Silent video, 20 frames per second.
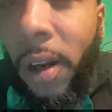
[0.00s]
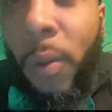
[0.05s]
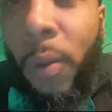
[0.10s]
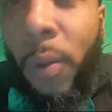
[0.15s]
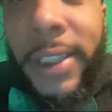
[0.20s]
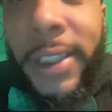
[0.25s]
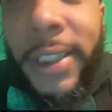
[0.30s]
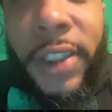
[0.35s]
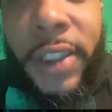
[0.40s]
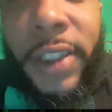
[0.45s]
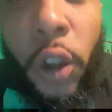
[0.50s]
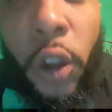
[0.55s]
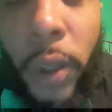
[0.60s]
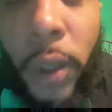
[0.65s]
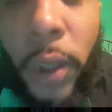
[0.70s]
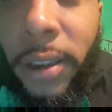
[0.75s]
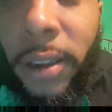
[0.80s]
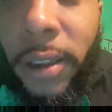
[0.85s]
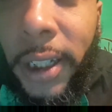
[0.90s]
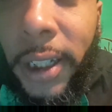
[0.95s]
which is the
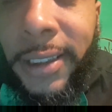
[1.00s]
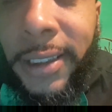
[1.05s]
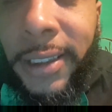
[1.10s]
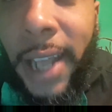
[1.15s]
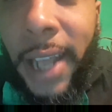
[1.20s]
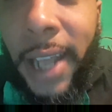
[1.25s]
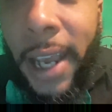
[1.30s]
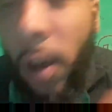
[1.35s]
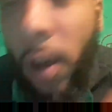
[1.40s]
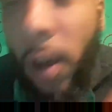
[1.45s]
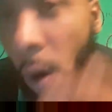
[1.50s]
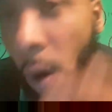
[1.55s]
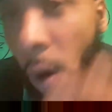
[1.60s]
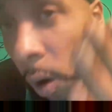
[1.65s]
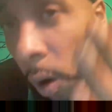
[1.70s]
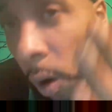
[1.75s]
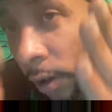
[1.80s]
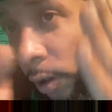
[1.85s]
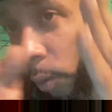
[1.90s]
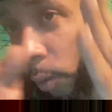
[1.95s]
crystalline state,
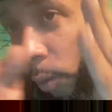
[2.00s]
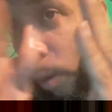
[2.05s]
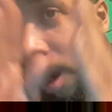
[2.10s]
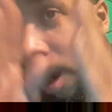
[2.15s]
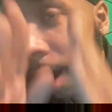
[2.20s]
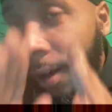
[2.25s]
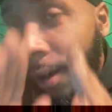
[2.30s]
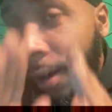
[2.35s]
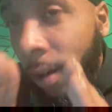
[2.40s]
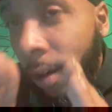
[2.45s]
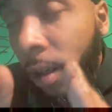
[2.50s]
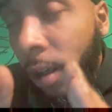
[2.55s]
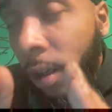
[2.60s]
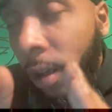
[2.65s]
or the water,